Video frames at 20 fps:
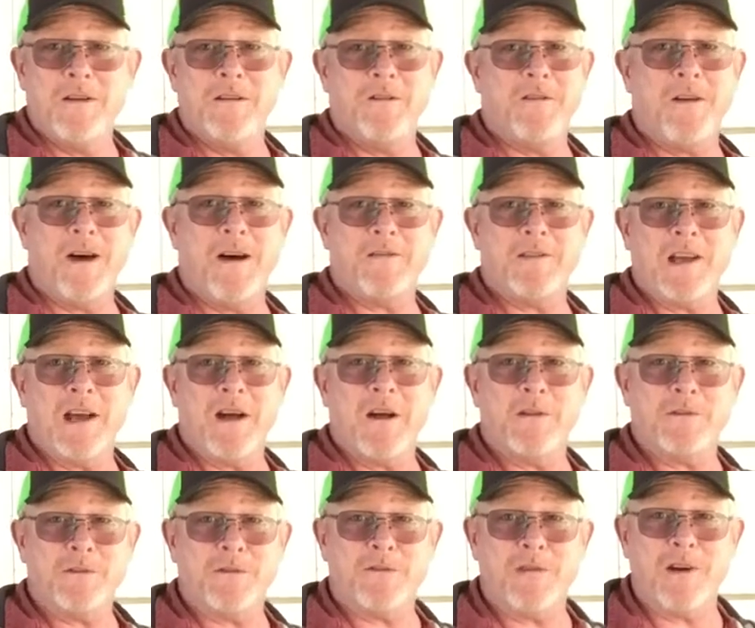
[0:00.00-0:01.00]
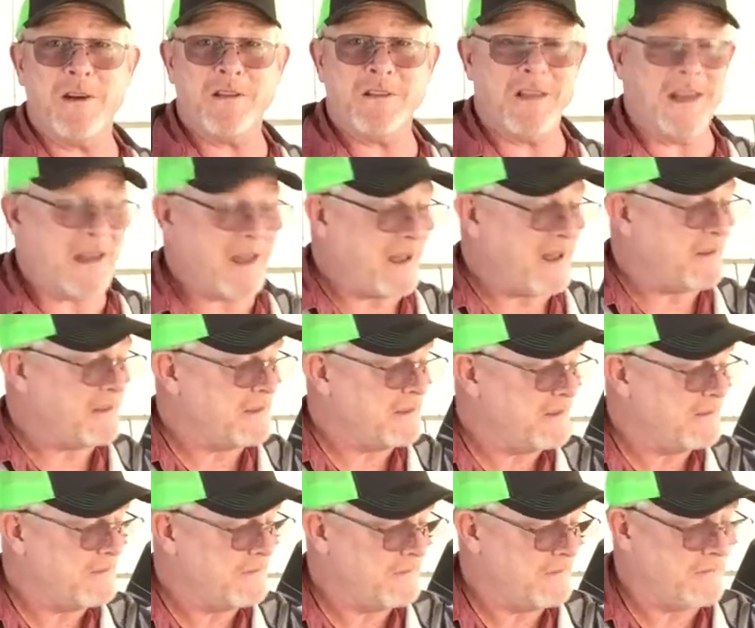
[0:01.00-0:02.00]
5 gallons of fresh gas,
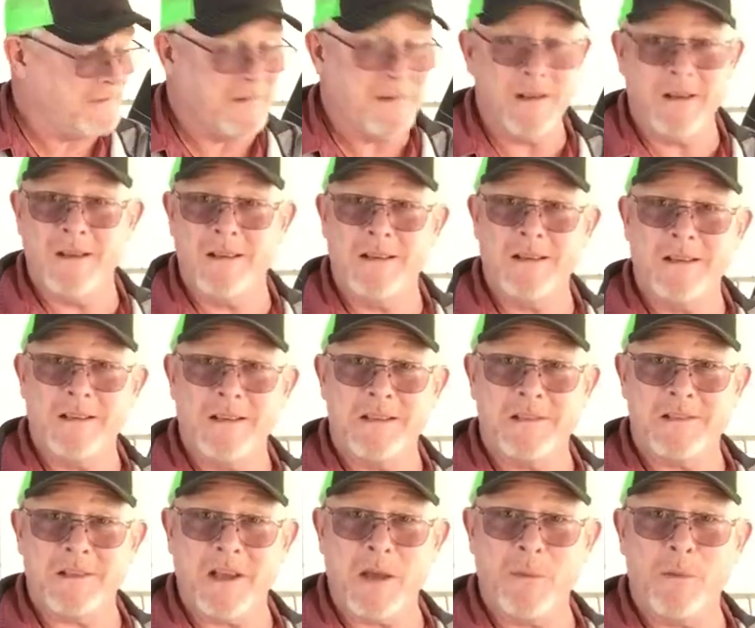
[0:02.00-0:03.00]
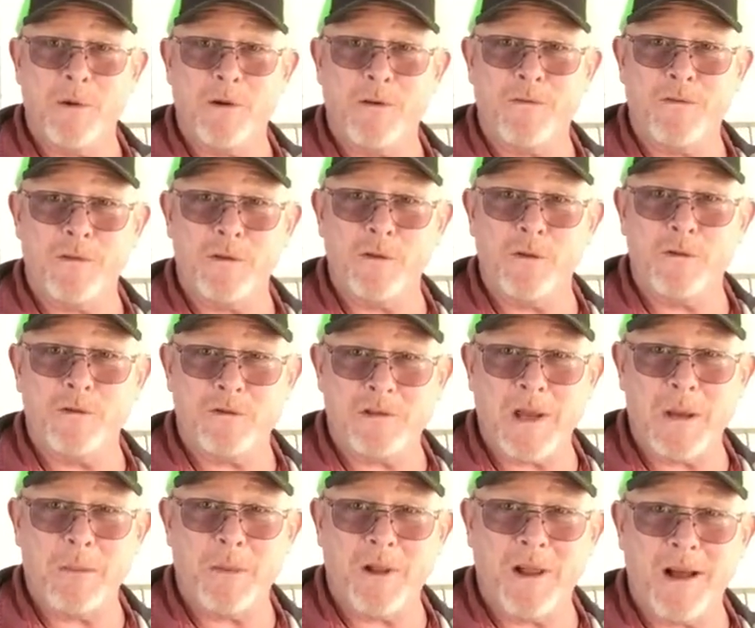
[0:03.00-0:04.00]
Sta-Bil fuel
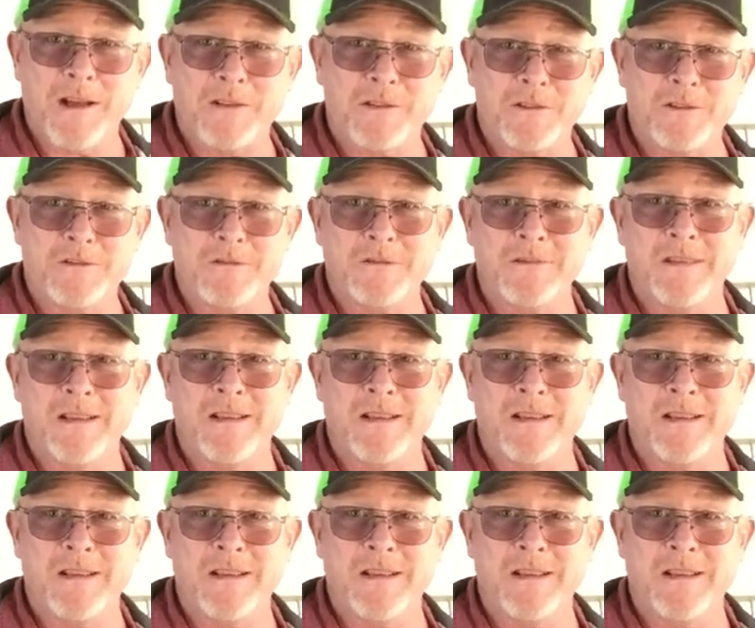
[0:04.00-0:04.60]
stabilizer.